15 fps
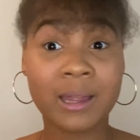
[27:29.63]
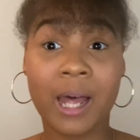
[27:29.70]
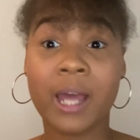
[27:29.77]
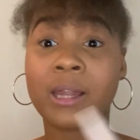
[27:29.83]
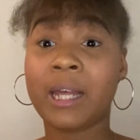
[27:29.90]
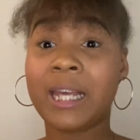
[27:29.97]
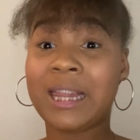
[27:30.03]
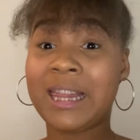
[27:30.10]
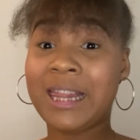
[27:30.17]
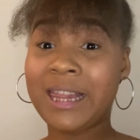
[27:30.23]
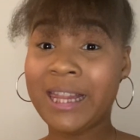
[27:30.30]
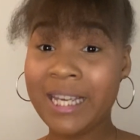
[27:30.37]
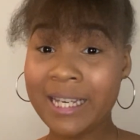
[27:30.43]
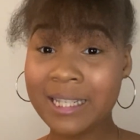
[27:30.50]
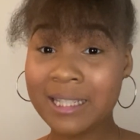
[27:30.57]
Like,
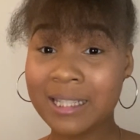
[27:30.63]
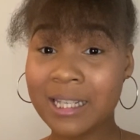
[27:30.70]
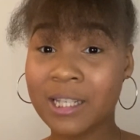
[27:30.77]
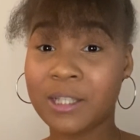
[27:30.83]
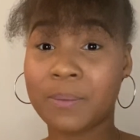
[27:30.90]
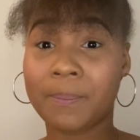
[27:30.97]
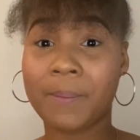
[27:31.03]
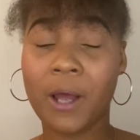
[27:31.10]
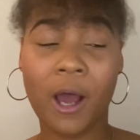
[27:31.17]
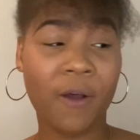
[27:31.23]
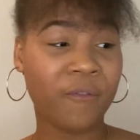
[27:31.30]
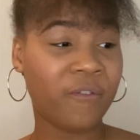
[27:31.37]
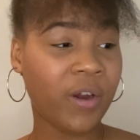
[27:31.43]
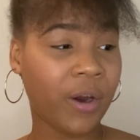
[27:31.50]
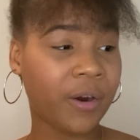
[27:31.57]
this is a
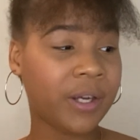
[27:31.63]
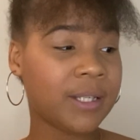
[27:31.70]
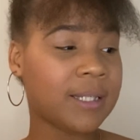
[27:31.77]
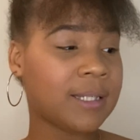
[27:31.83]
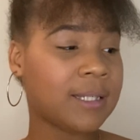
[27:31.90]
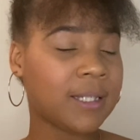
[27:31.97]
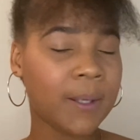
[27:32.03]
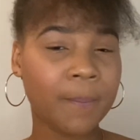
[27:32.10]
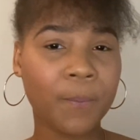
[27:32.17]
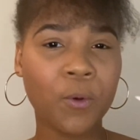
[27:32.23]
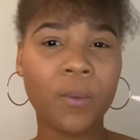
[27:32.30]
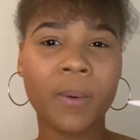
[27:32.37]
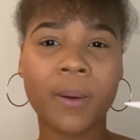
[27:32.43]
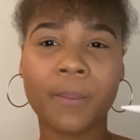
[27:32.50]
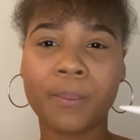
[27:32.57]
very simple
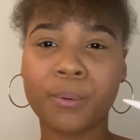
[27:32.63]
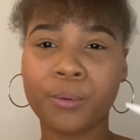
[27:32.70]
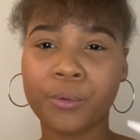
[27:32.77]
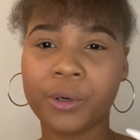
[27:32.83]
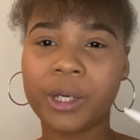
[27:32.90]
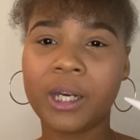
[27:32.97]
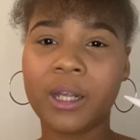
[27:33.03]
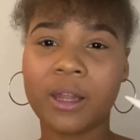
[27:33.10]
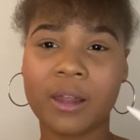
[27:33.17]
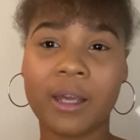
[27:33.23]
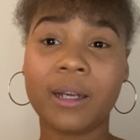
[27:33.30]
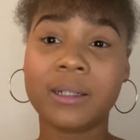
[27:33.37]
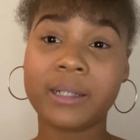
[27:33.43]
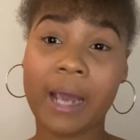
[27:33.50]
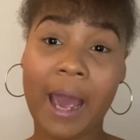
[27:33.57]
but pretty
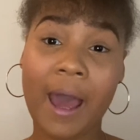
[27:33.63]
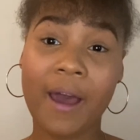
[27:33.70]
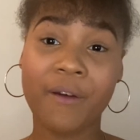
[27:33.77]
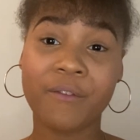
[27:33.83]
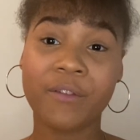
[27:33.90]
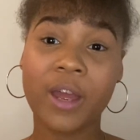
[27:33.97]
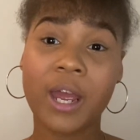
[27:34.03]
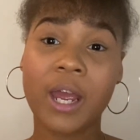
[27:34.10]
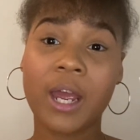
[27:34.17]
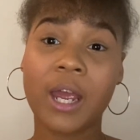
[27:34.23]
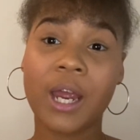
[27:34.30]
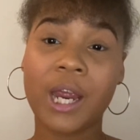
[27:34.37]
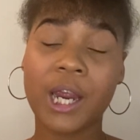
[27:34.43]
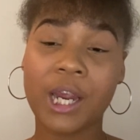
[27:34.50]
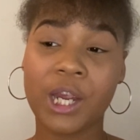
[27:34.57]
thing to have
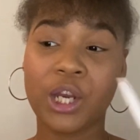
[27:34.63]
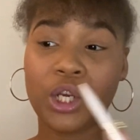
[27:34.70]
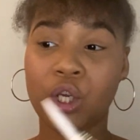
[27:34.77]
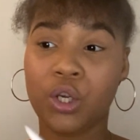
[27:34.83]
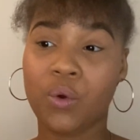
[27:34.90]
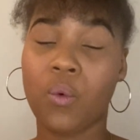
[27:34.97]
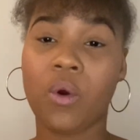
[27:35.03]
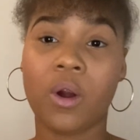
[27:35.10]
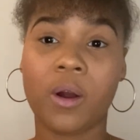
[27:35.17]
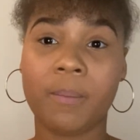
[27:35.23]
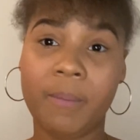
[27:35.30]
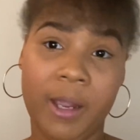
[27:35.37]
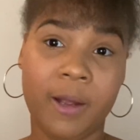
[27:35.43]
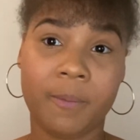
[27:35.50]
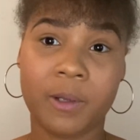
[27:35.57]
in your
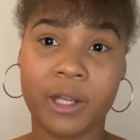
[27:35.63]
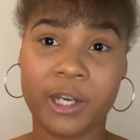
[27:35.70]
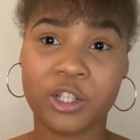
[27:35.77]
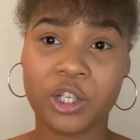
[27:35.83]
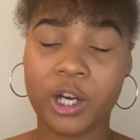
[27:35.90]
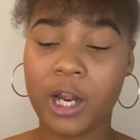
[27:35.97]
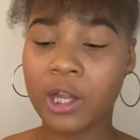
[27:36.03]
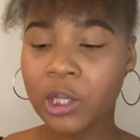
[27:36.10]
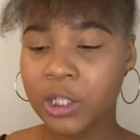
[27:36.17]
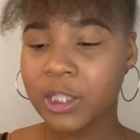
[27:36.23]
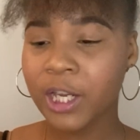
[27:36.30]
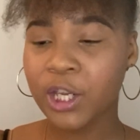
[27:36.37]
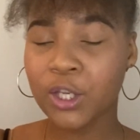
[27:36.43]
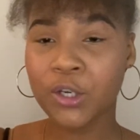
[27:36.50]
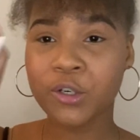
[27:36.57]
makeup collection. It looks
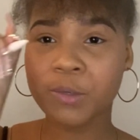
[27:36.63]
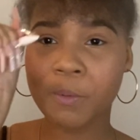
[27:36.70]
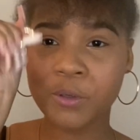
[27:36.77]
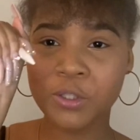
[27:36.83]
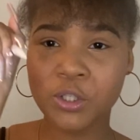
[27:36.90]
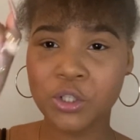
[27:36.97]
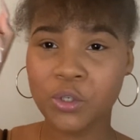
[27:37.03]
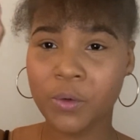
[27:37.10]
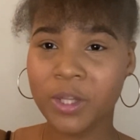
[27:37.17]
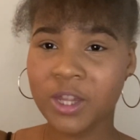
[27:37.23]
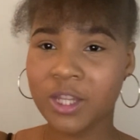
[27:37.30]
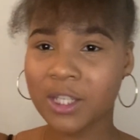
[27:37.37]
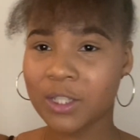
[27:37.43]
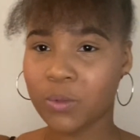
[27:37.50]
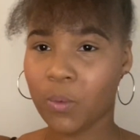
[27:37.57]
like you're supposed to do it
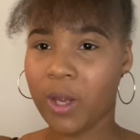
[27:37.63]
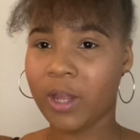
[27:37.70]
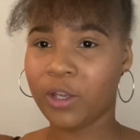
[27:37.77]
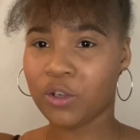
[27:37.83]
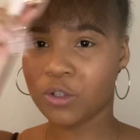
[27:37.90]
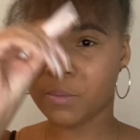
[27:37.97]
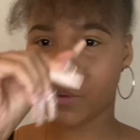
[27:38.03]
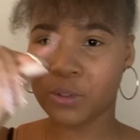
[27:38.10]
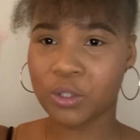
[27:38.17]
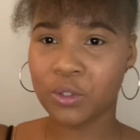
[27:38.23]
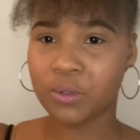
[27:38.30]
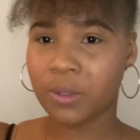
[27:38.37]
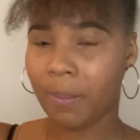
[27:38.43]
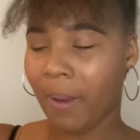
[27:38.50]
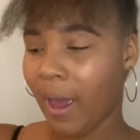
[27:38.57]
this way, like you're supposed to use
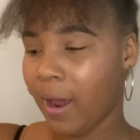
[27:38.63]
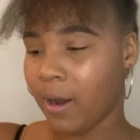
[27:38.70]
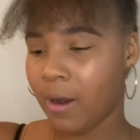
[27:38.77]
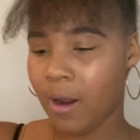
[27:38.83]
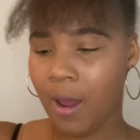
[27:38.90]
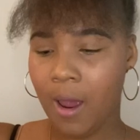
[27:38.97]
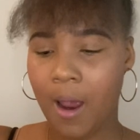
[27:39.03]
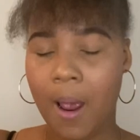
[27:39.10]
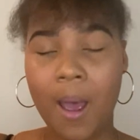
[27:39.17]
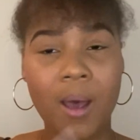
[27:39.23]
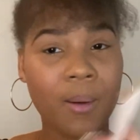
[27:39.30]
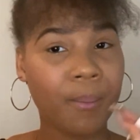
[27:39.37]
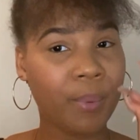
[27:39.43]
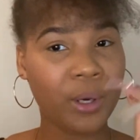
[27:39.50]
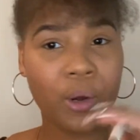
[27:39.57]
a pen,
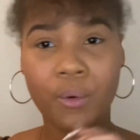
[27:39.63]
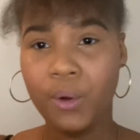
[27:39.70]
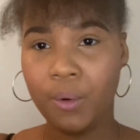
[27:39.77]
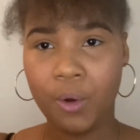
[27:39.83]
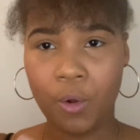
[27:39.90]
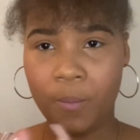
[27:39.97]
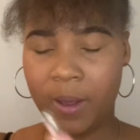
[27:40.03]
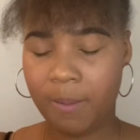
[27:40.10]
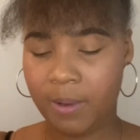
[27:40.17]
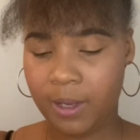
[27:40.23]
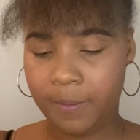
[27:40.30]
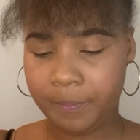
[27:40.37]
but no, baby.